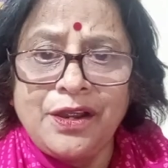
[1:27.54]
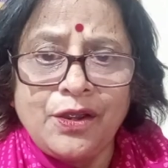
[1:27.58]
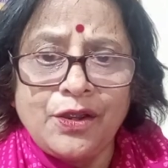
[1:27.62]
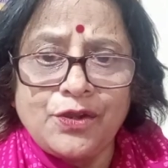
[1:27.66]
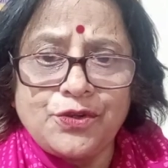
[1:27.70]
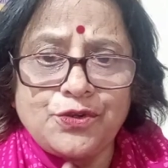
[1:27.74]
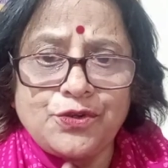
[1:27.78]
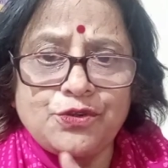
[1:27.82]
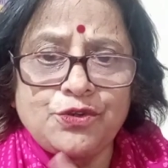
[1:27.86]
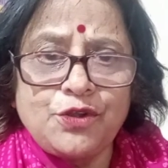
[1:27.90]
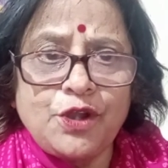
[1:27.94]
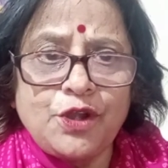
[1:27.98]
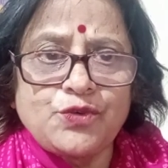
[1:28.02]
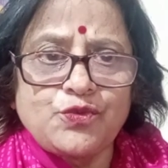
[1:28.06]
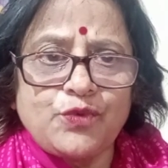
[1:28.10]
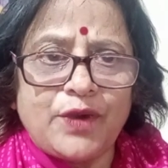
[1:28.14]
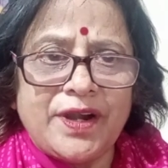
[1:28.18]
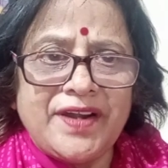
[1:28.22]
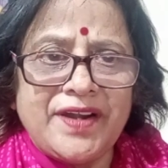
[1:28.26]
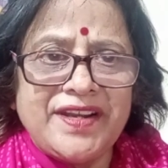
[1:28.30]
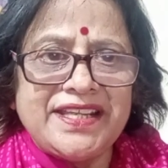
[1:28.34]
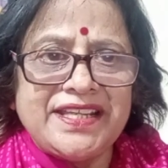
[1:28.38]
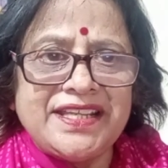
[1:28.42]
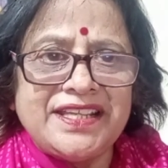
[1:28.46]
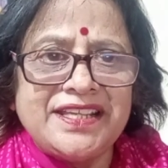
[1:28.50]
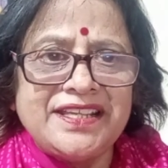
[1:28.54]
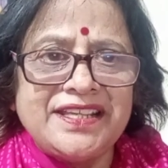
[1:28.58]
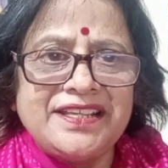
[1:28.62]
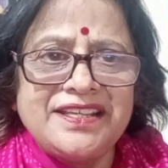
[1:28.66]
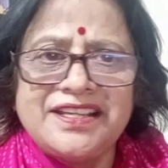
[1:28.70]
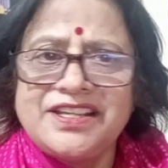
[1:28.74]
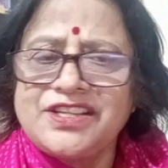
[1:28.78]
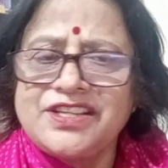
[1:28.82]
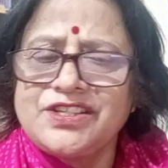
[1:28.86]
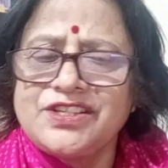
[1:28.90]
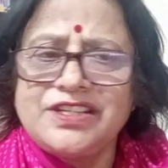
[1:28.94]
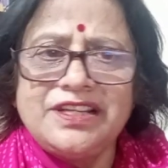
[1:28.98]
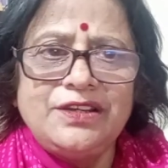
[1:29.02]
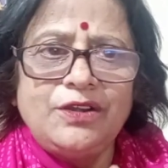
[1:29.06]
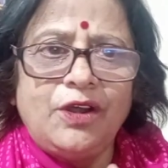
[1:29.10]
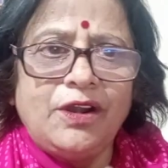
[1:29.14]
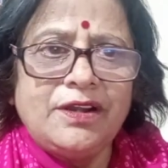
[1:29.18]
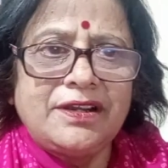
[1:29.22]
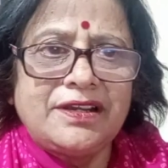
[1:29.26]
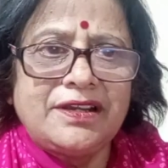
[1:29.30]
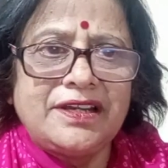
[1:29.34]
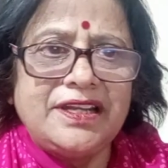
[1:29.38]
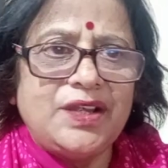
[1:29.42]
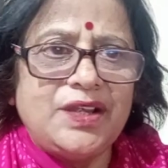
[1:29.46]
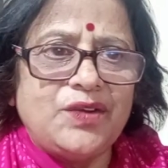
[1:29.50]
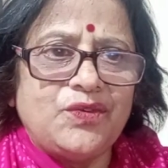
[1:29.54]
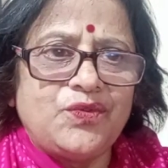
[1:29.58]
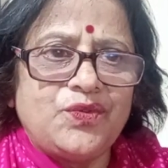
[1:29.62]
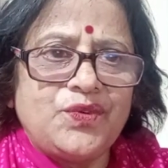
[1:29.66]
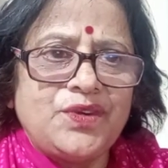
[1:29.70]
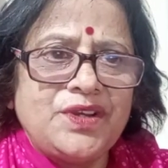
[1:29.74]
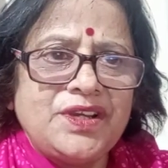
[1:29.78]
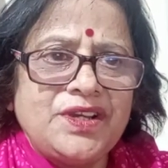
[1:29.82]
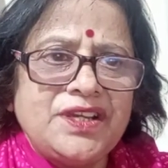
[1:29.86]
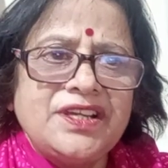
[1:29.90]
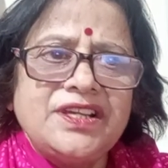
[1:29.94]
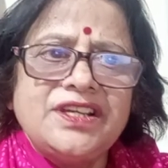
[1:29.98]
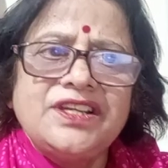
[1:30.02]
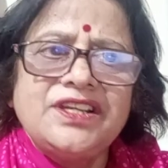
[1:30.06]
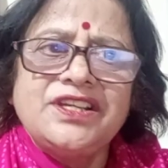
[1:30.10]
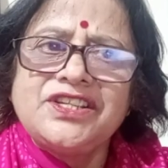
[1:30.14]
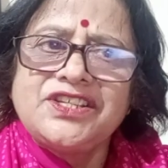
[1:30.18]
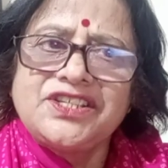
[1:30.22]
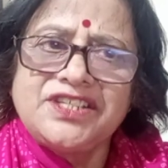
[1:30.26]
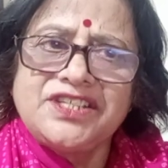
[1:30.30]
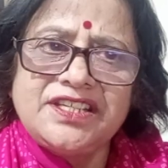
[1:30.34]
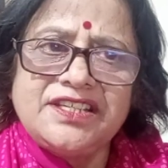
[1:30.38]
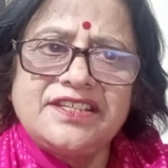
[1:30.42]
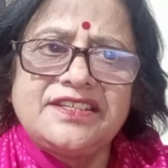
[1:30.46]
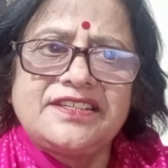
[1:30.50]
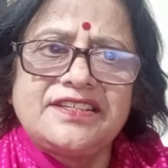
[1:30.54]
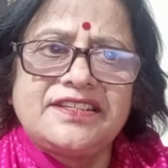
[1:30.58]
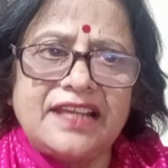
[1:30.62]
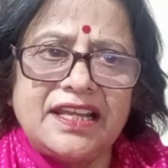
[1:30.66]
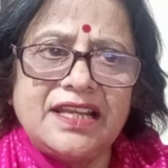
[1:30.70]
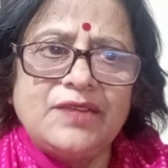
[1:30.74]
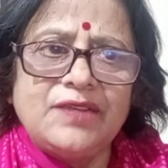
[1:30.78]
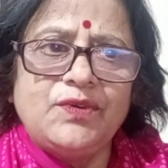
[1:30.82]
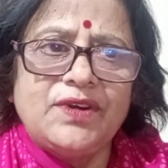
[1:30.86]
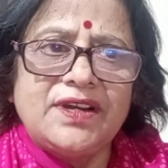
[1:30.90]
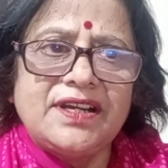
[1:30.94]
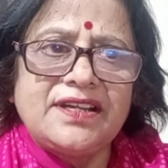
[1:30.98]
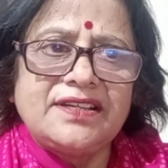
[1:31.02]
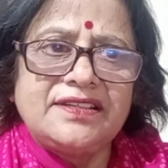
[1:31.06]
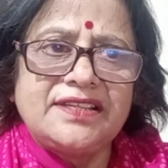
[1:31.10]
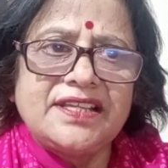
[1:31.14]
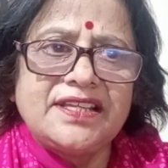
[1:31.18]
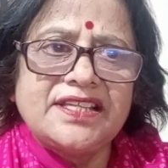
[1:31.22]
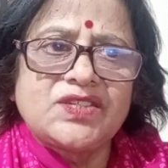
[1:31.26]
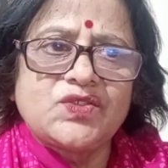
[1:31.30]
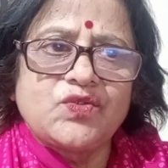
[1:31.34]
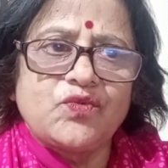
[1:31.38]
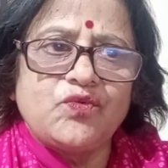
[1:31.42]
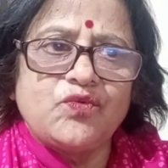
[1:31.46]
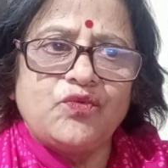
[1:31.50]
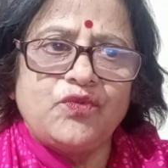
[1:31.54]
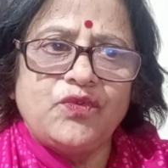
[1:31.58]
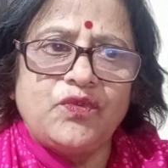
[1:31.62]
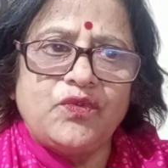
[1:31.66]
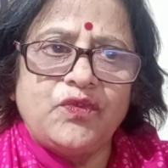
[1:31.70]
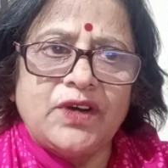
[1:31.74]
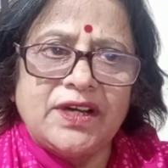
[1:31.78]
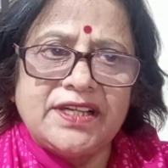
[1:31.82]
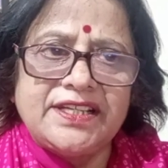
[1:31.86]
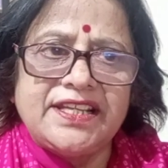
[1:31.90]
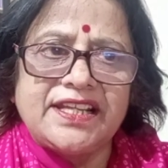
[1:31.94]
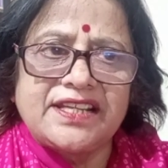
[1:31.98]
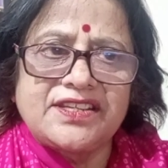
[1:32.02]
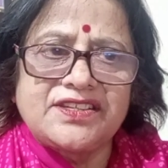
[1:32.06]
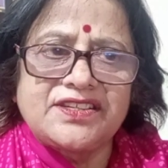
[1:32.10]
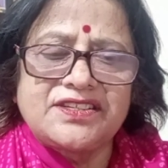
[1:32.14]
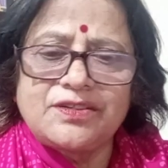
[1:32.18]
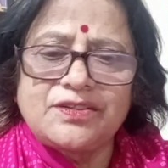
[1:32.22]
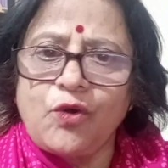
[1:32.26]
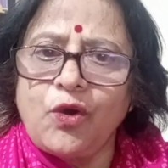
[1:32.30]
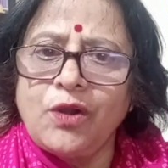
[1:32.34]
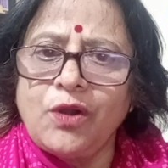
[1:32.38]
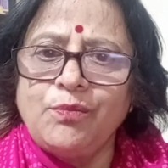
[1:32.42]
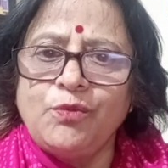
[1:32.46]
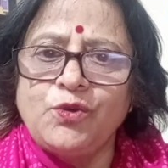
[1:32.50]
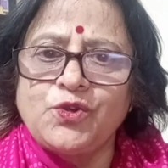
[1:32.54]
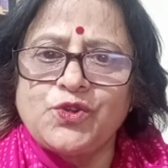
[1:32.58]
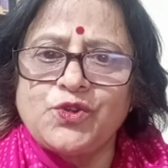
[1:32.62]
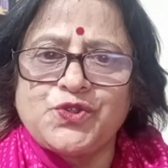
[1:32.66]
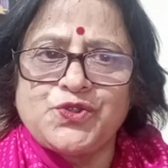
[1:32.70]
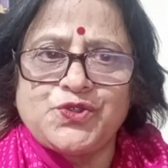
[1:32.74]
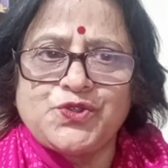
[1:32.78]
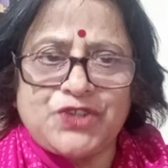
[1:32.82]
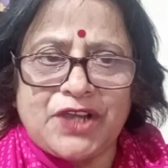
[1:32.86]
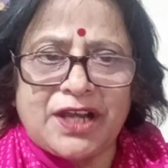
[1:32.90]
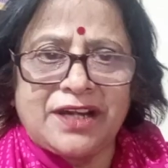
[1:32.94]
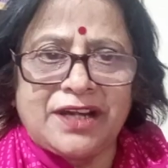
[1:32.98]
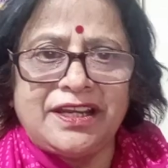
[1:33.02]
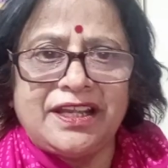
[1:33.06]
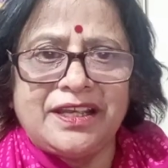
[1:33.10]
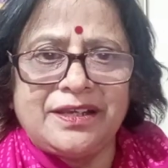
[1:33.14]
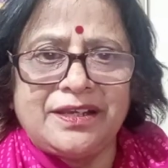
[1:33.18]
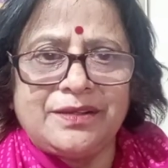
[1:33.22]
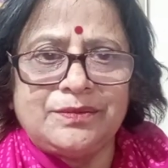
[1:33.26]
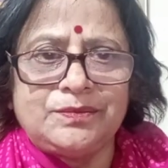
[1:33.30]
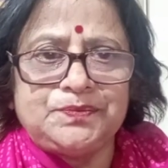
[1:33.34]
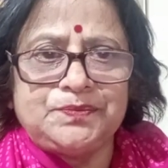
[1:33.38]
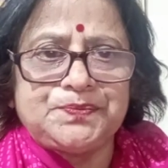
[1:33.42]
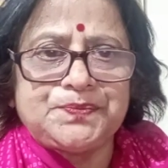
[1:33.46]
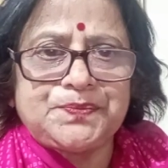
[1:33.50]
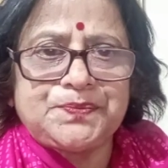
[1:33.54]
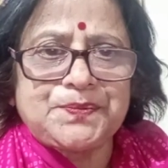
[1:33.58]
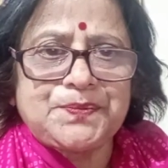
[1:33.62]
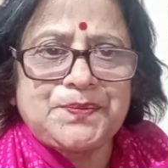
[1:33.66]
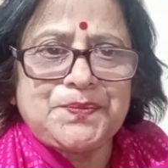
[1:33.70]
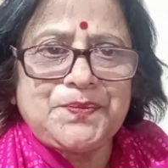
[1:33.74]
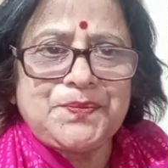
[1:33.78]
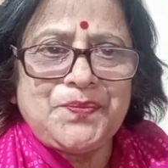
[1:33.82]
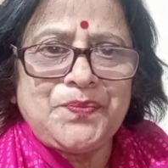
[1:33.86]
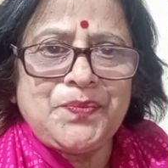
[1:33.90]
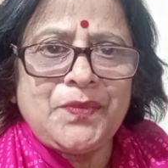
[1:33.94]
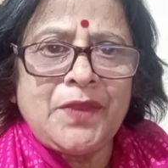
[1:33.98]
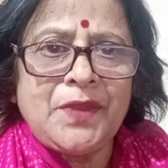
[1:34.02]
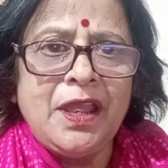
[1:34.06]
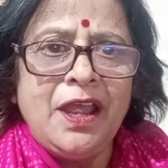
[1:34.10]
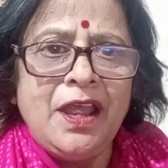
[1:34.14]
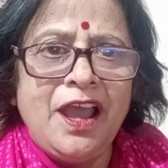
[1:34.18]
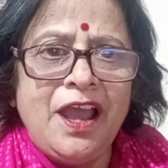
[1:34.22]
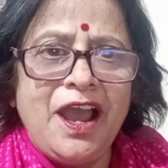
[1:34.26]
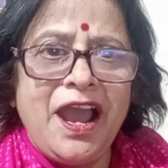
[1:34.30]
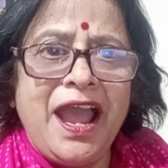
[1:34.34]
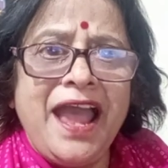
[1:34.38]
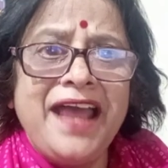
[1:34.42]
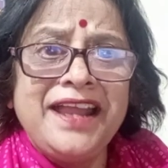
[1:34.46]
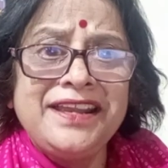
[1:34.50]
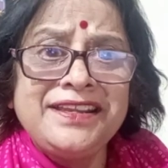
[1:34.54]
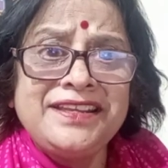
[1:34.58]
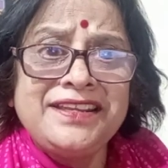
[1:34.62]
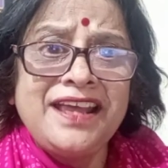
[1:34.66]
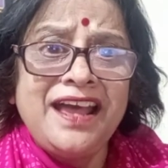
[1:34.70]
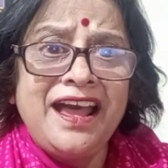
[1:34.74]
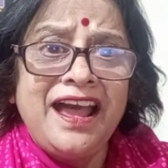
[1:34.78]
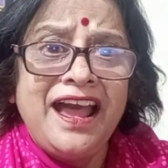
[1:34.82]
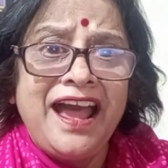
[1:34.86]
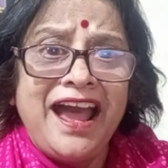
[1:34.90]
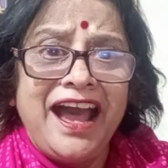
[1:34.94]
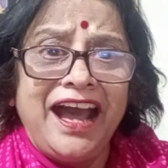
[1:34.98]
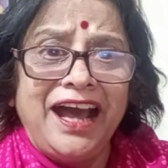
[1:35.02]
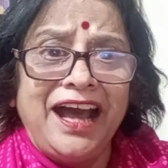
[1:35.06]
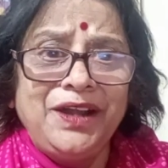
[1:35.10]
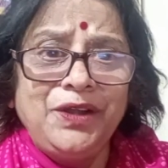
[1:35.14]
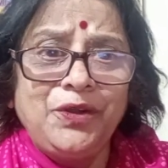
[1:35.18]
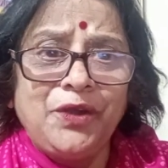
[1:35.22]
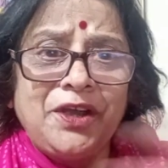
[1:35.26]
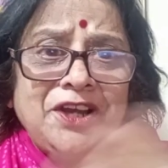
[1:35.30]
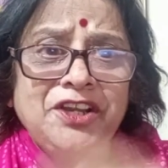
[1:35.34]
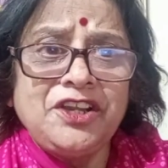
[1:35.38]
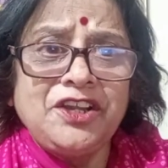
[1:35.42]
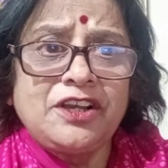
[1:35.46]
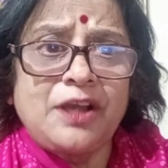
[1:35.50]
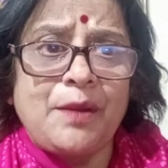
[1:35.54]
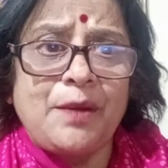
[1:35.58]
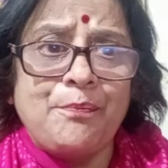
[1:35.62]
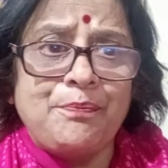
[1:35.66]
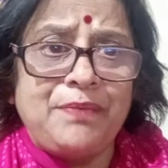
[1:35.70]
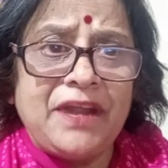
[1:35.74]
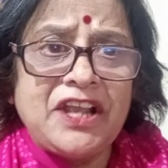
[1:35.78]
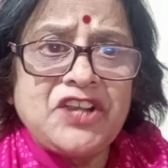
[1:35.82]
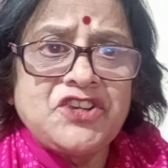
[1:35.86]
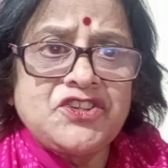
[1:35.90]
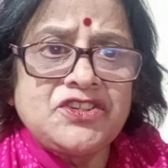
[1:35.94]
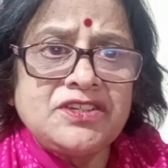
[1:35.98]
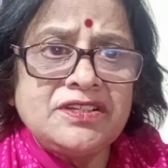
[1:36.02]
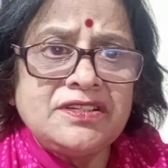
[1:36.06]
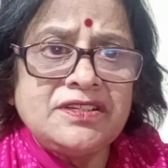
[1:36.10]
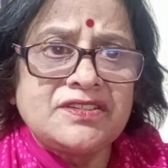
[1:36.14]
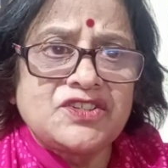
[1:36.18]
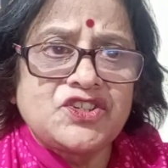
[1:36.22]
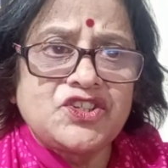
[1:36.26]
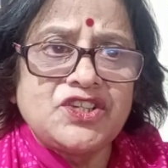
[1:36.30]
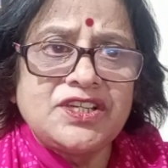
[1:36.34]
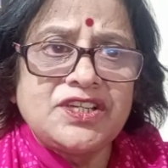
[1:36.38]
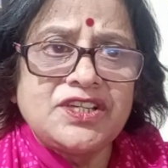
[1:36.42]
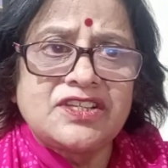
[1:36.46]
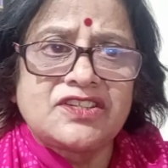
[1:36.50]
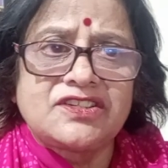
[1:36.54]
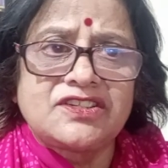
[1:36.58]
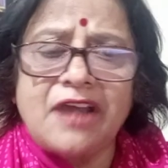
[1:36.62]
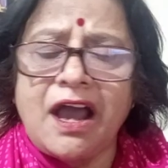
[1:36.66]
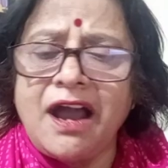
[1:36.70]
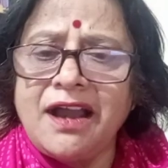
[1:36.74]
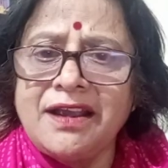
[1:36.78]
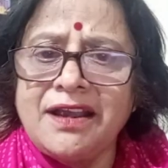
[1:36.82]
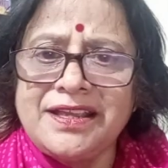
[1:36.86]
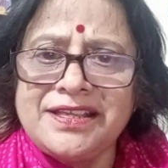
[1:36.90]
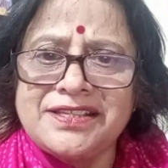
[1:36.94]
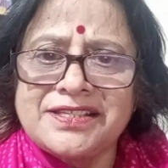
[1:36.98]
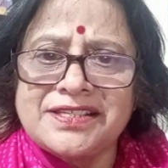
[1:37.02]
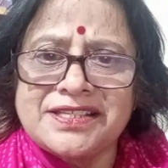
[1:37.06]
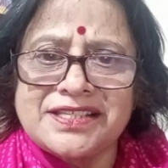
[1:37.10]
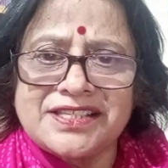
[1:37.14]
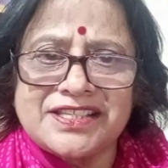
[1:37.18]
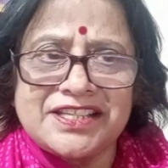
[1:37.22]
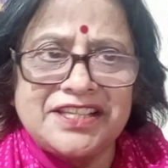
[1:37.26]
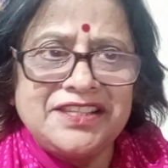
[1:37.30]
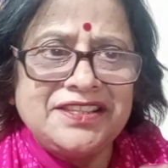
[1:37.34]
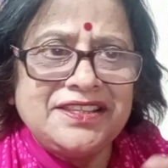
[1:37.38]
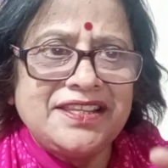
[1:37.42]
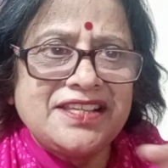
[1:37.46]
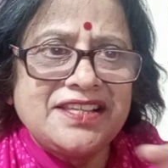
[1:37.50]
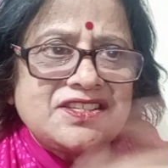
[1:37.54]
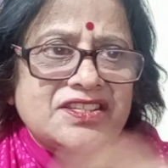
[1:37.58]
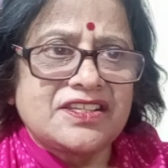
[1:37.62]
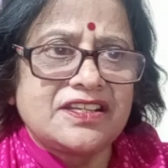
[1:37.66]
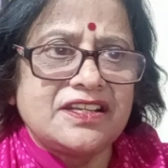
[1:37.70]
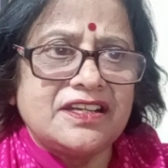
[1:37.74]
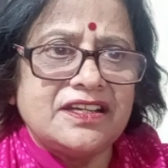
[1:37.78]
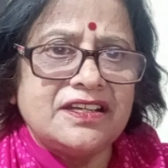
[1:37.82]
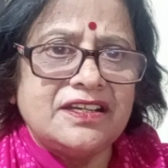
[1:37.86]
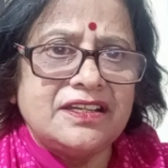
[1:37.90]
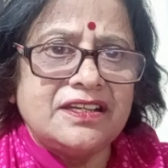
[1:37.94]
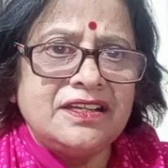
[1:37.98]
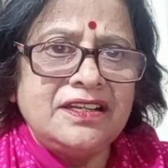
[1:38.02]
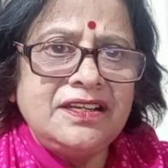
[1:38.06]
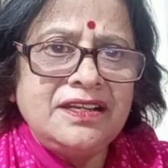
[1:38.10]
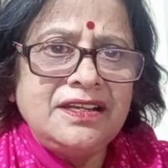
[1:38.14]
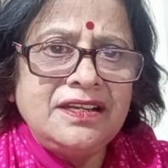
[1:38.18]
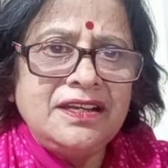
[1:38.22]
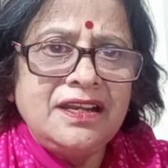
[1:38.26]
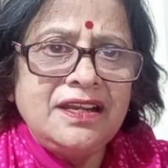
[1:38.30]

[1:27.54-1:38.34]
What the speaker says: Do not worry. She'll not live. She delivered this verdict, almost chuckling. And look at her complexion. She's dark as sin, this girl.